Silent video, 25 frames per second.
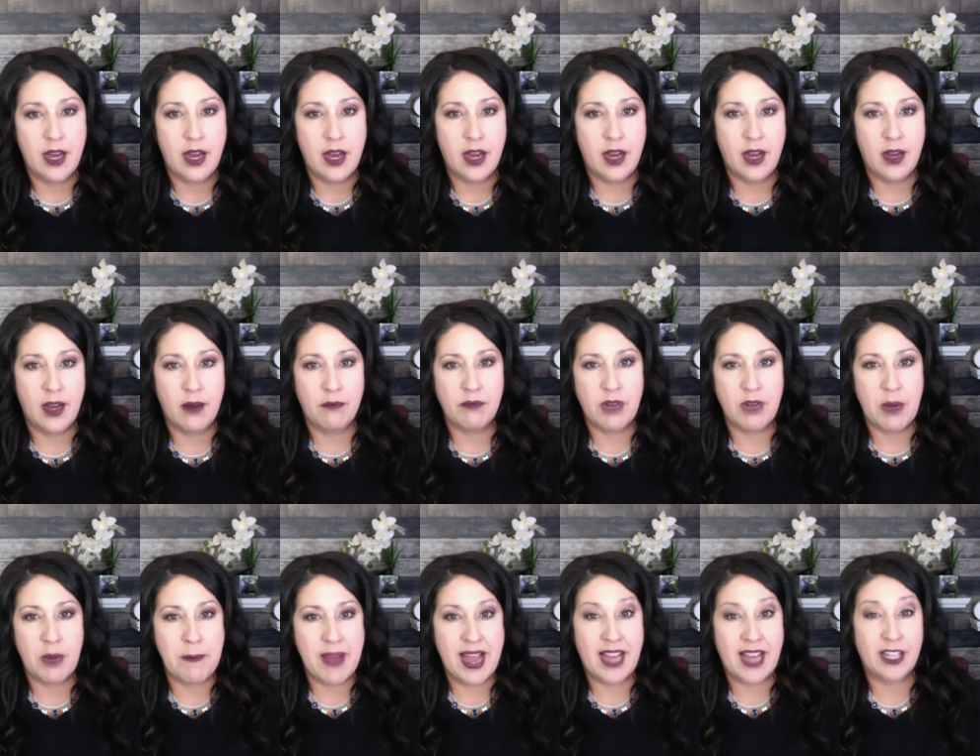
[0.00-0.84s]
um, a
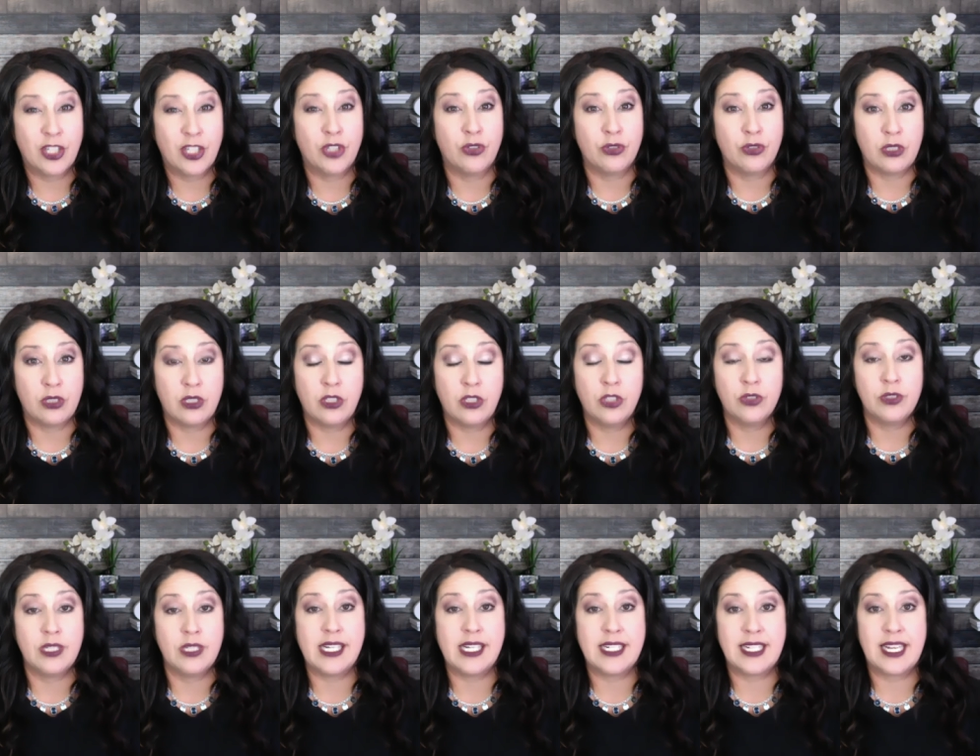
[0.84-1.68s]
Mac, you'll you'll
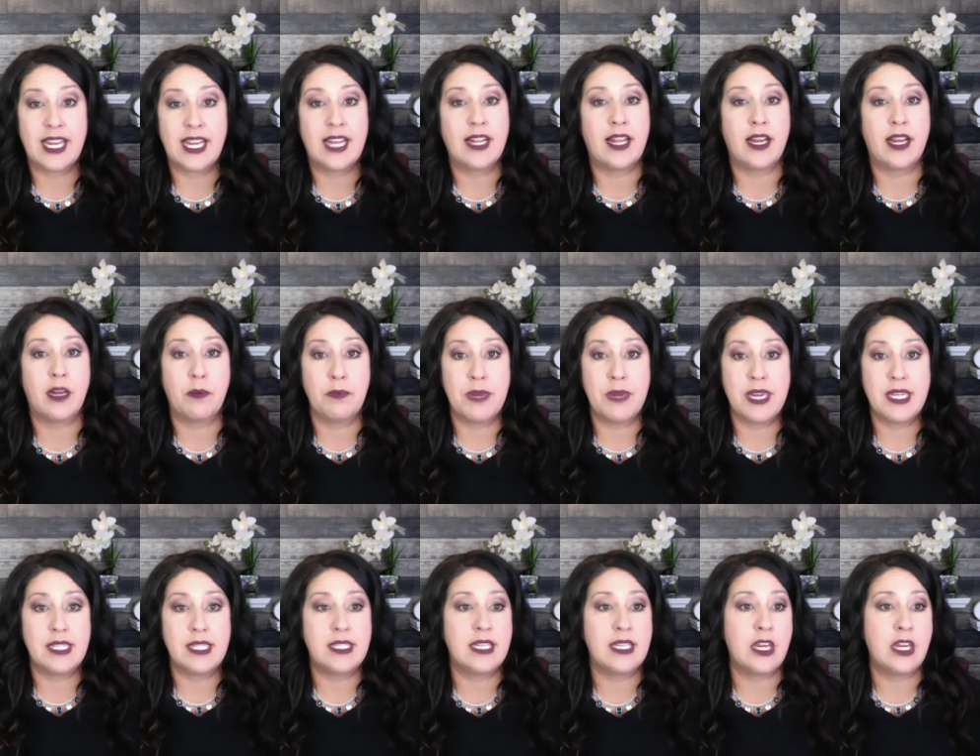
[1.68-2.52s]
need to get like a P
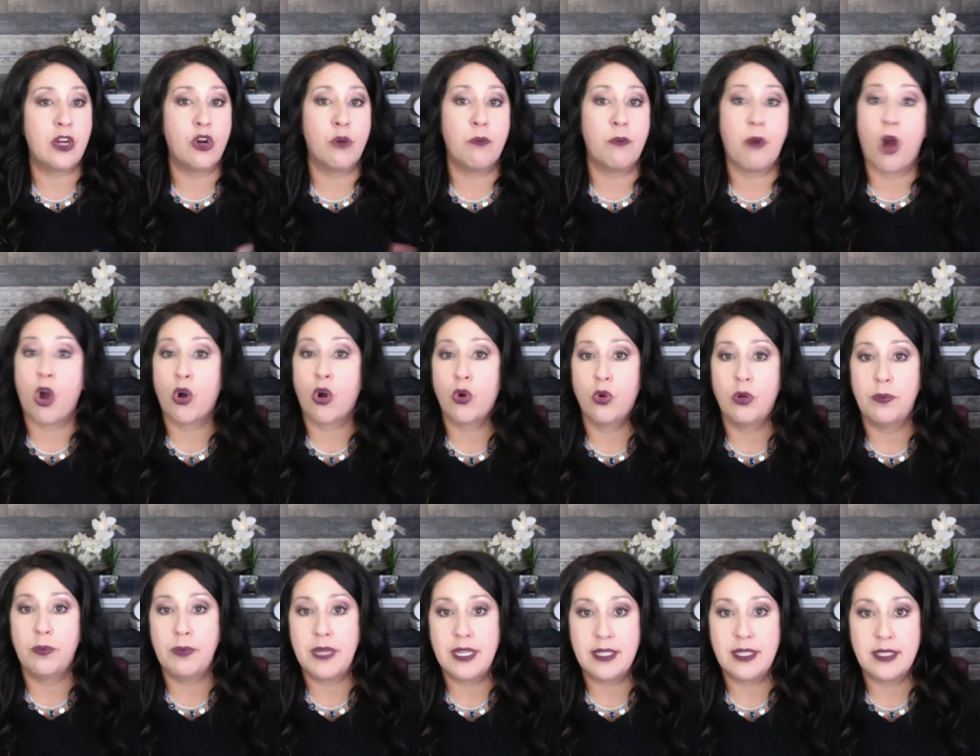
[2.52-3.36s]
C or borrow a
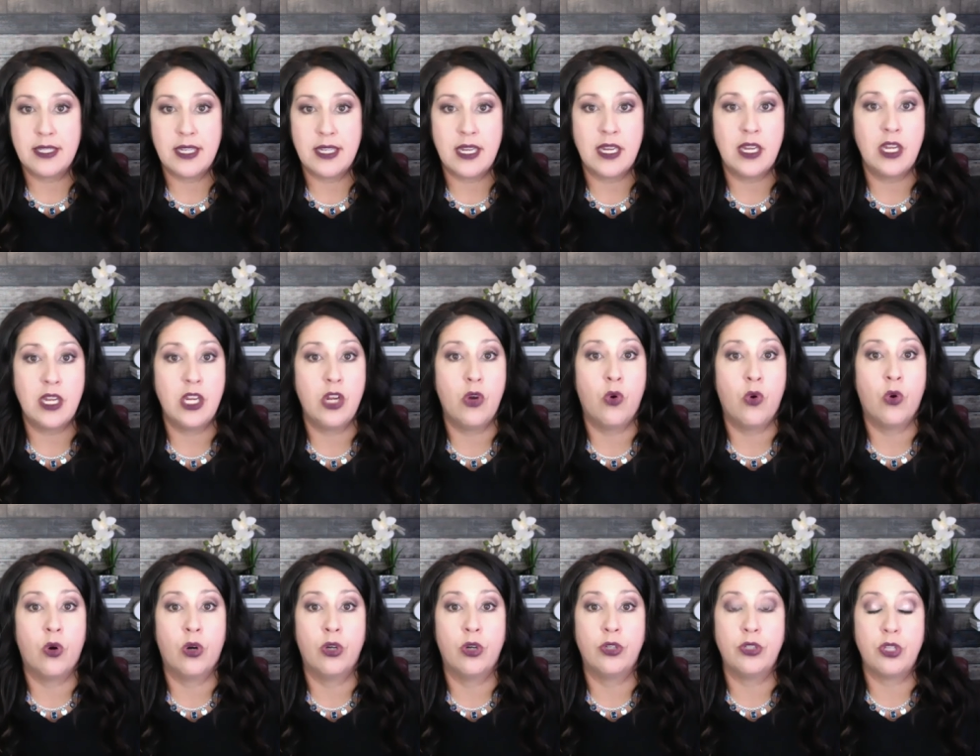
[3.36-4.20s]
P C
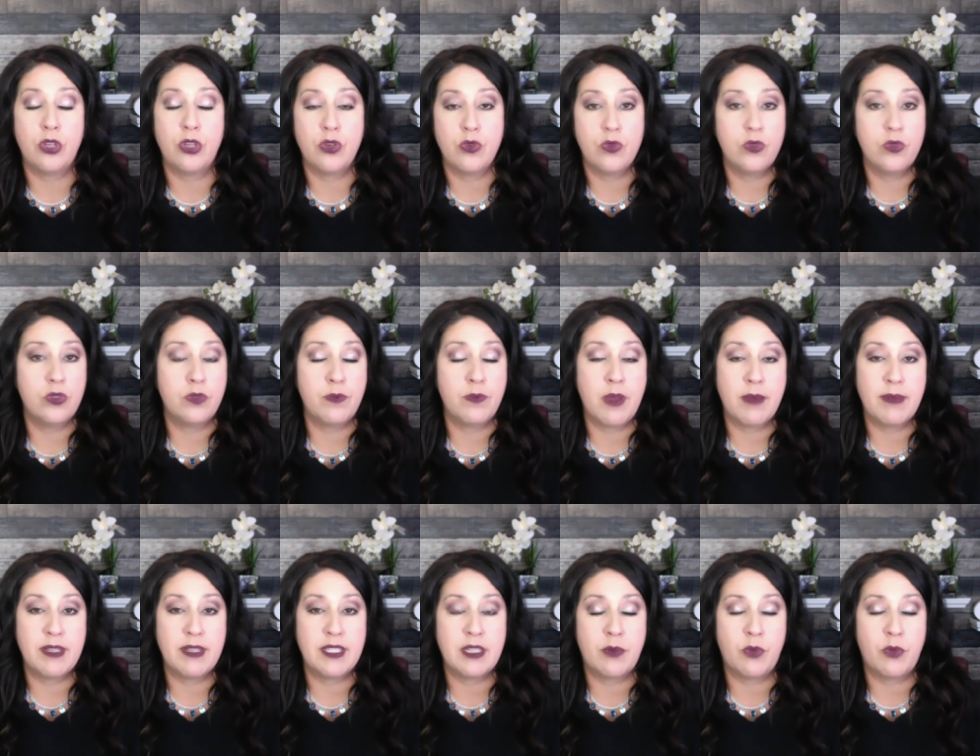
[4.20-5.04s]
or use
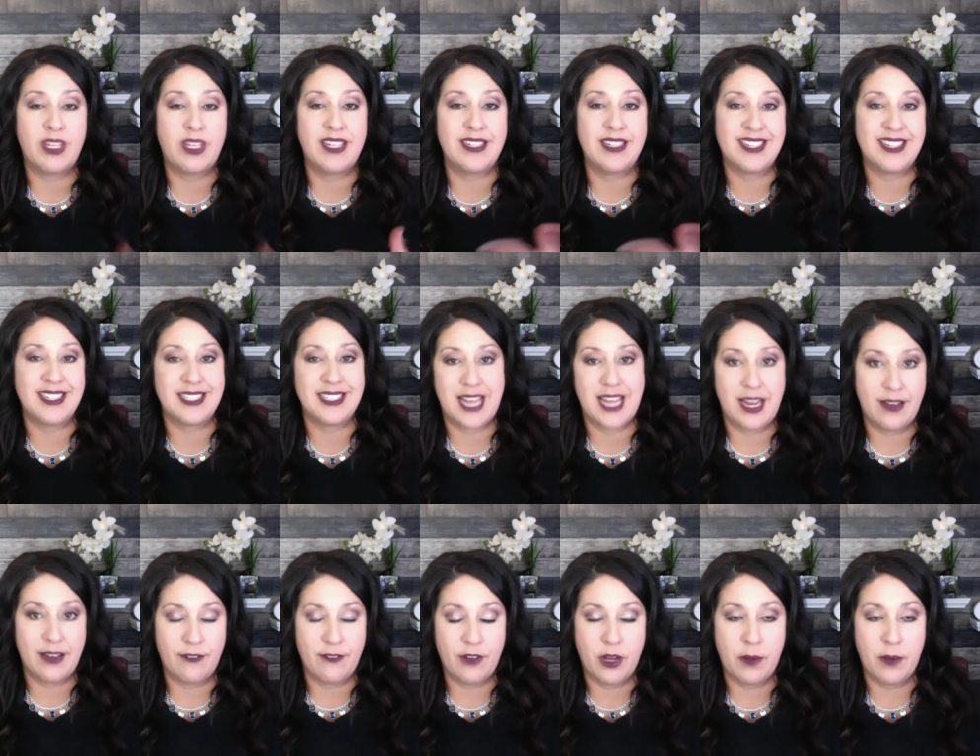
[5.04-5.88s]
maybe someone that does
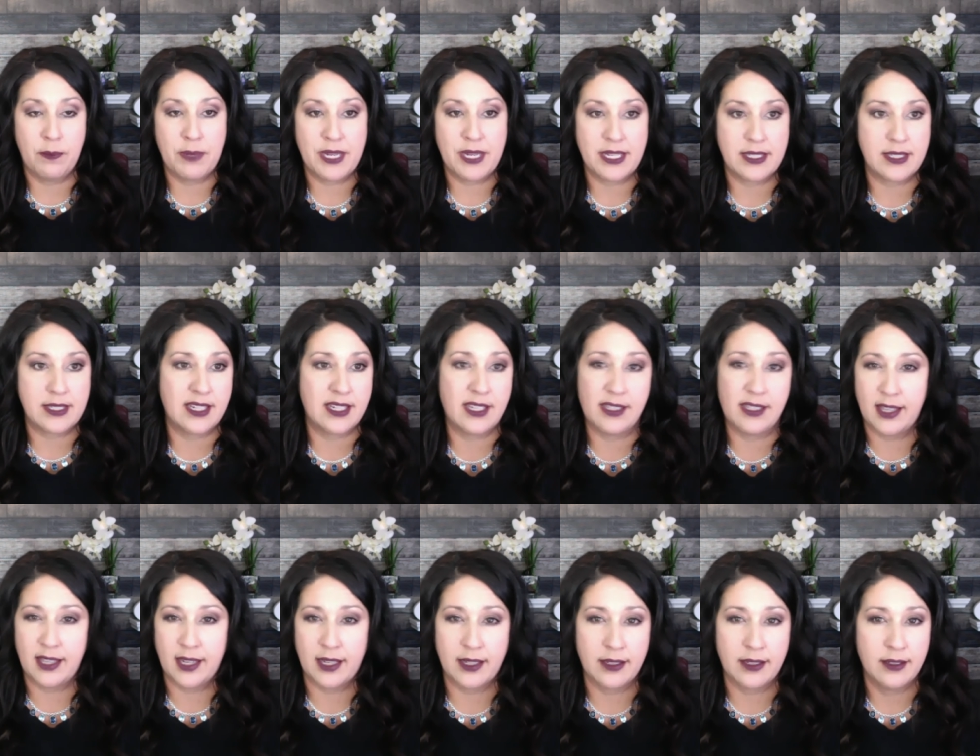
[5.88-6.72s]
have a P C,
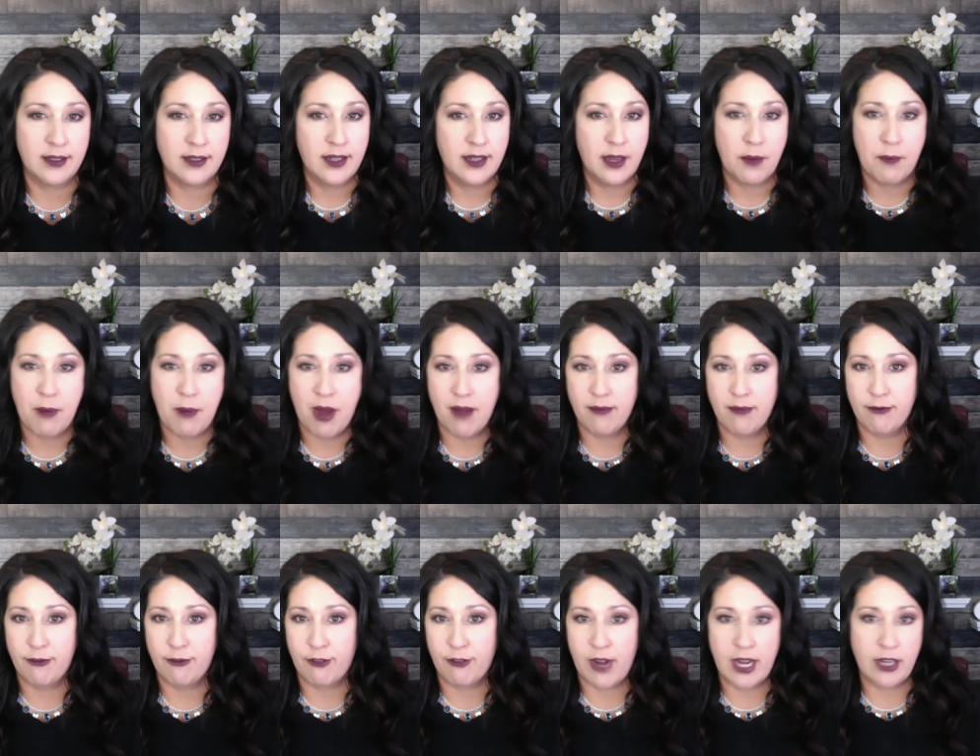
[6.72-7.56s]
like mom,
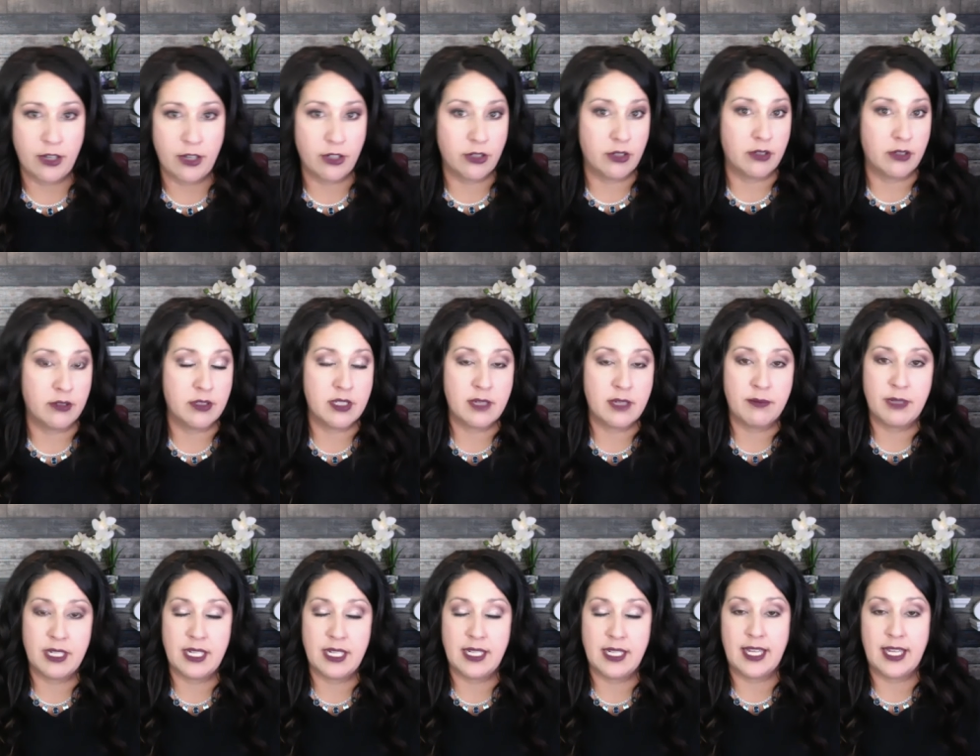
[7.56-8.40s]
friend, or
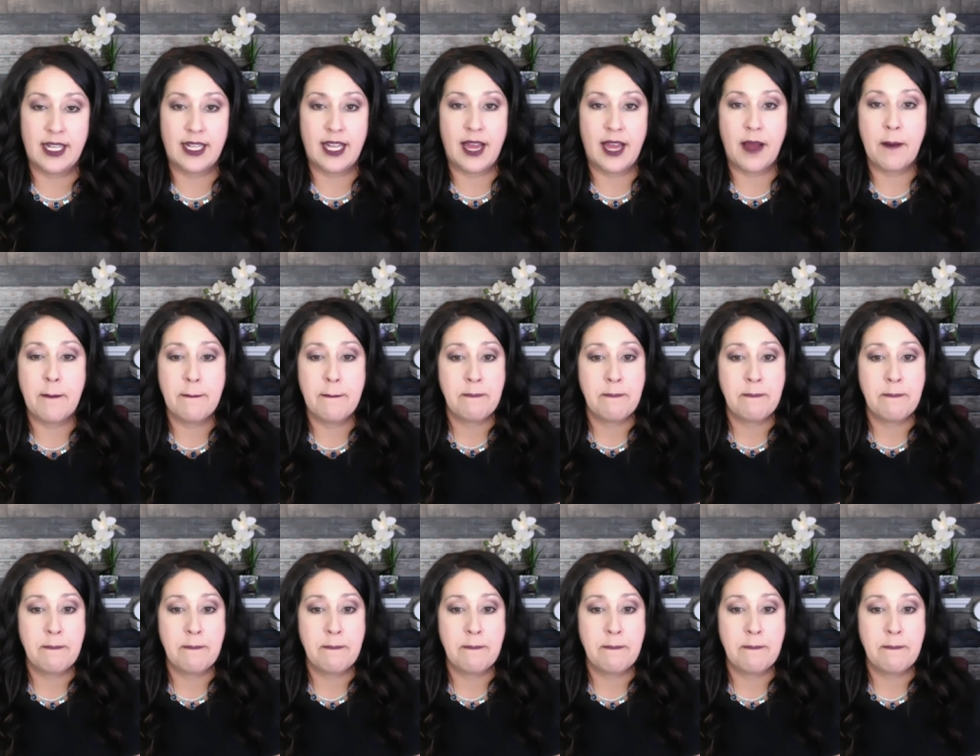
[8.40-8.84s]
somebody like that.